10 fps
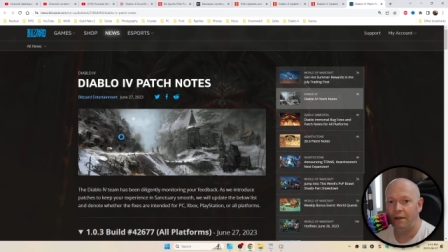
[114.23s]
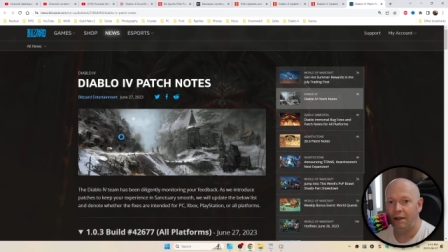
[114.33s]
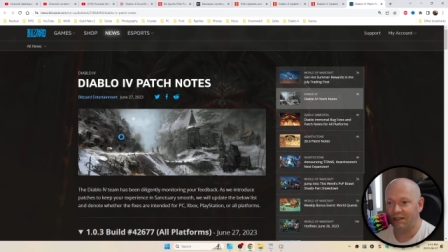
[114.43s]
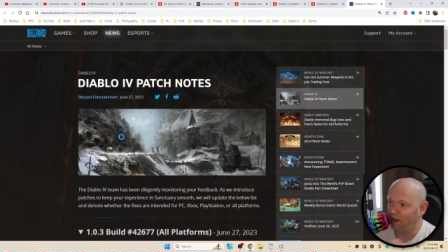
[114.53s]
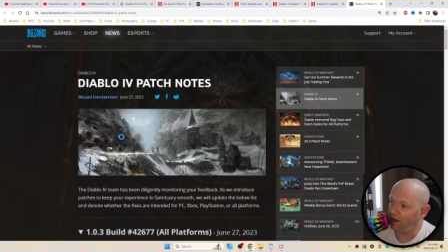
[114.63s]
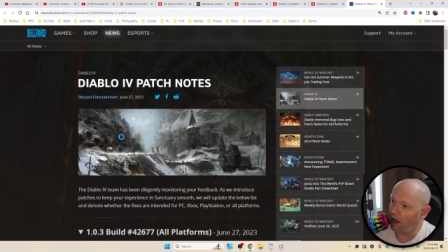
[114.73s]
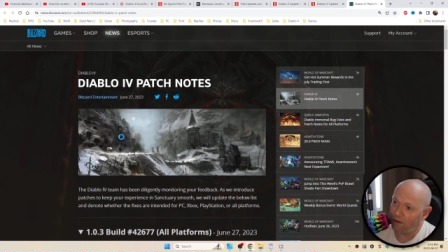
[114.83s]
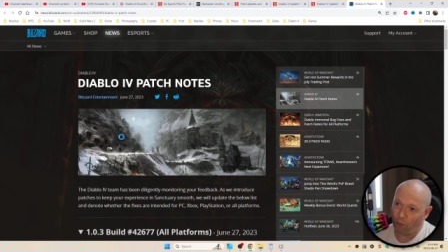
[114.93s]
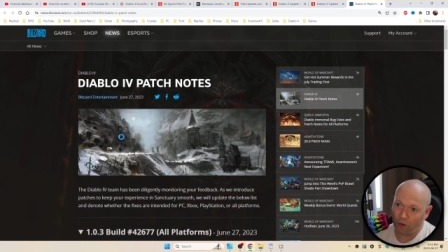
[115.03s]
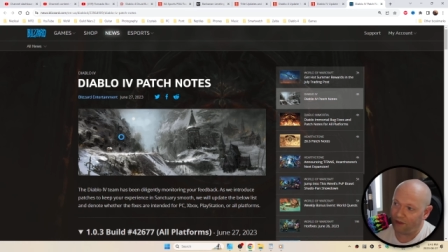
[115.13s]
It's a lot
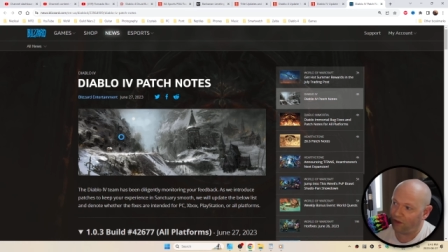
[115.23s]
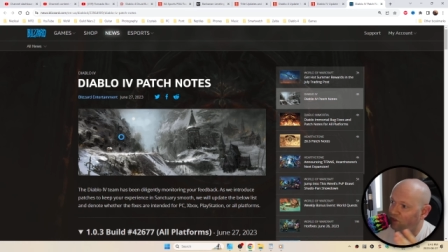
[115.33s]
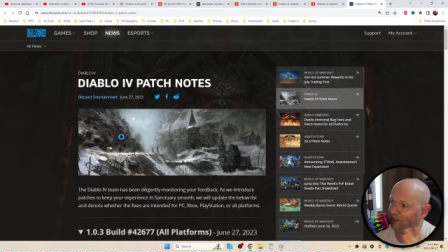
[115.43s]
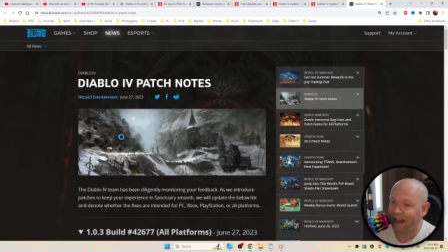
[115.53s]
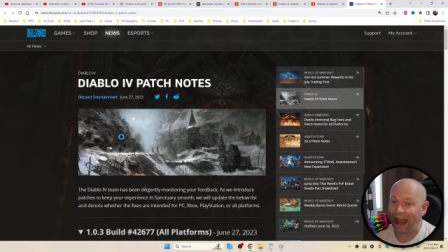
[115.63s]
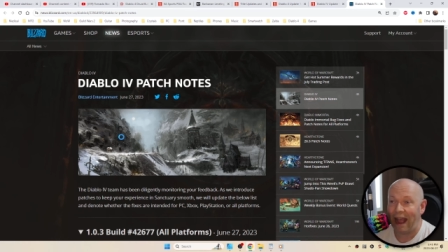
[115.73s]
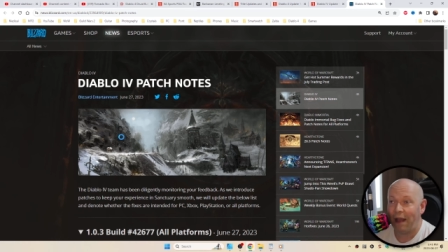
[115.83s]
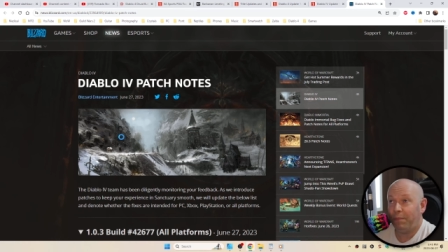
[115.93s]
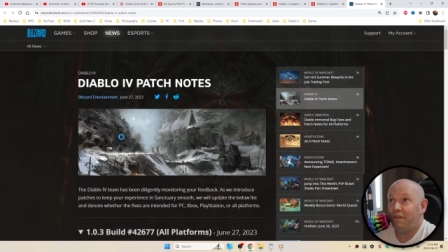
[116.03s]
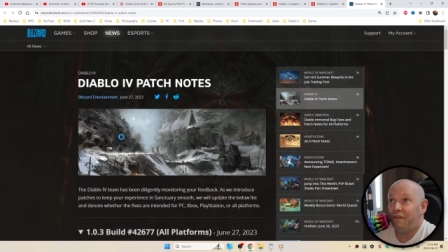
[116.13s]
more than just a
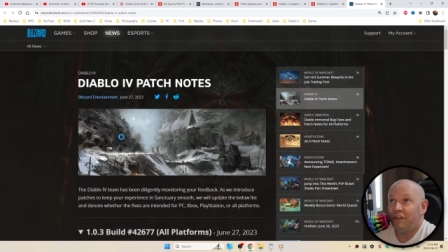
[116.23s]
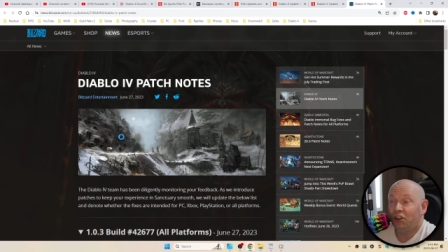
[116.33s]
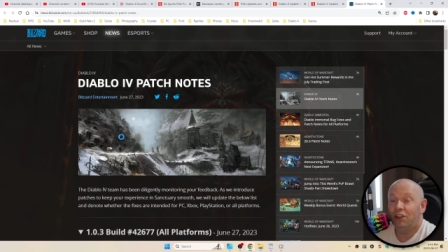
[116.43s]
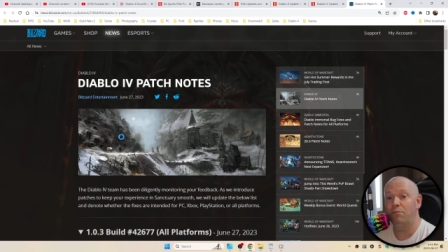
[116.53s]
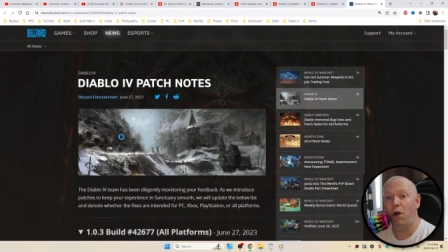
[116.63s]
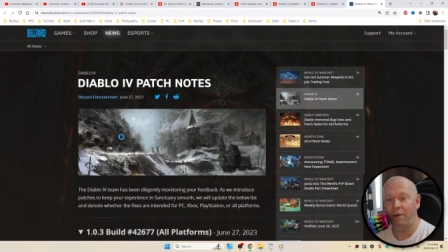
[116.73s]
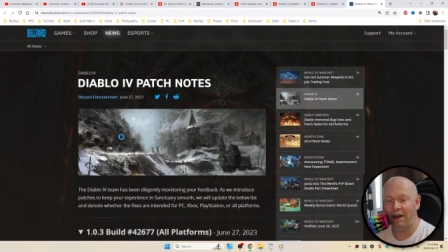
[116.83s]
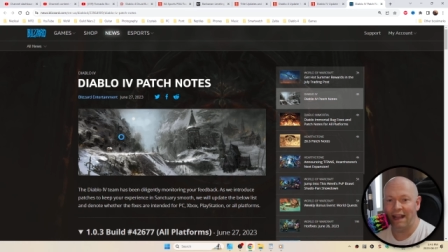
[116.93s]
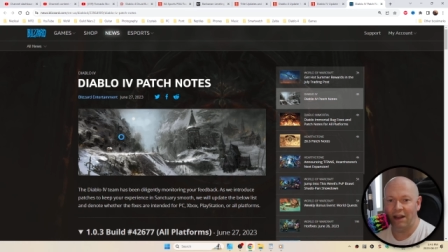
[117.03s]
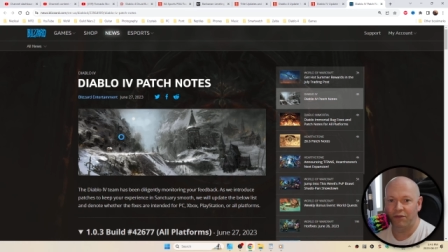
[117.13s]
happy, feel-good moment
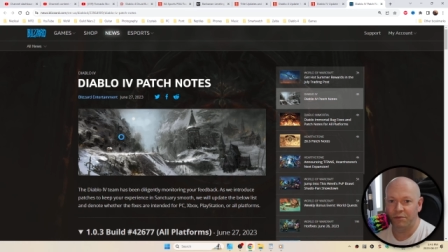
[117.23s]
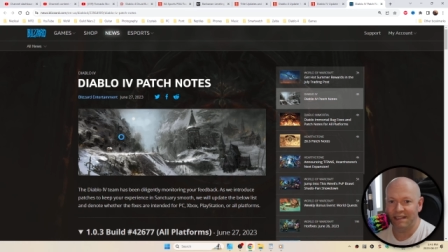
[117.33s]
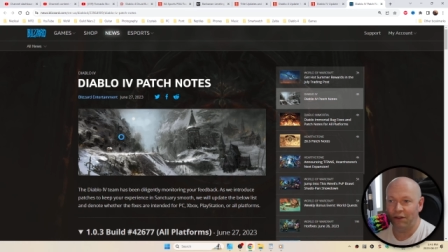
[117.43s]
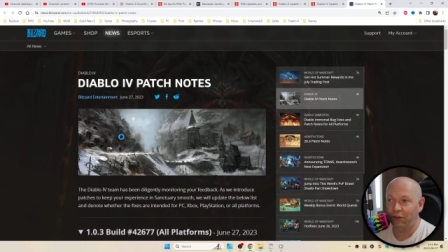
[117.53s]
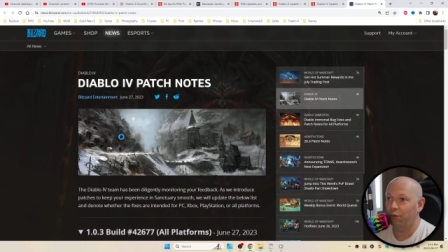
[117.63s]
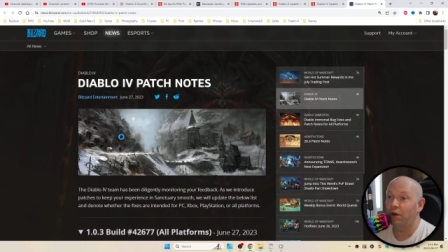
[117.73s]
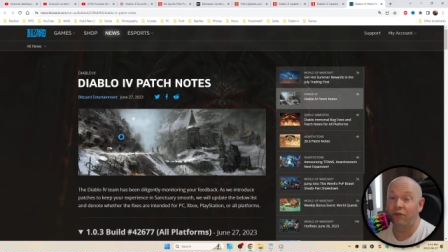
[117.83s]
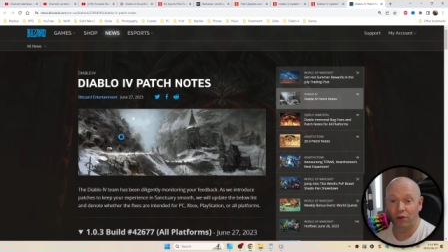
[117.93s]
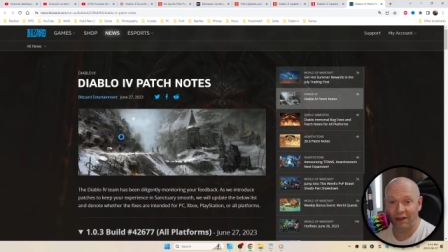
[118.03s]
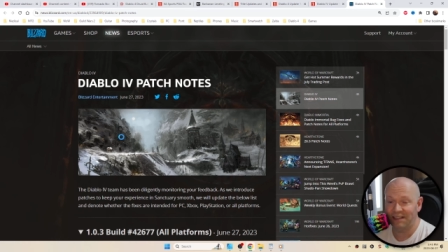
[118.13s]
I get from seeing three or
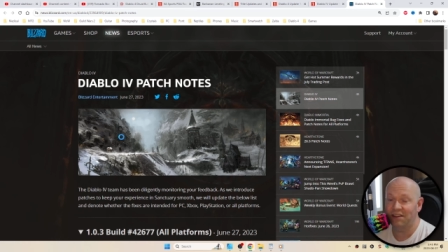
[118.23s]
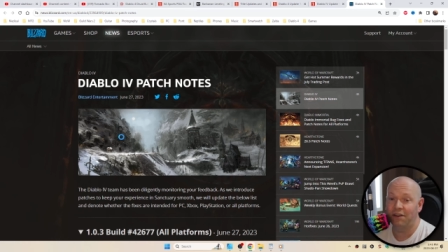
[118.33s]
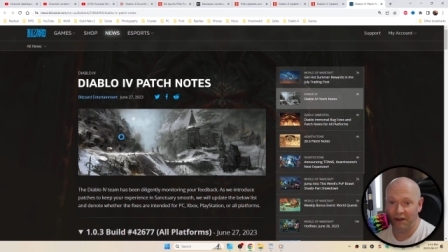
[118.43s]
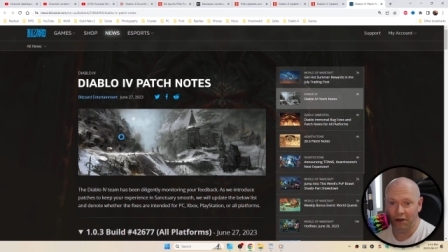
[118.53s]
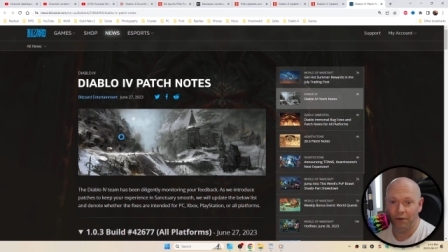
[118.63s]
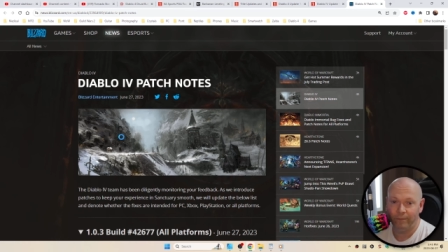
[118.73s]
four likes on a video.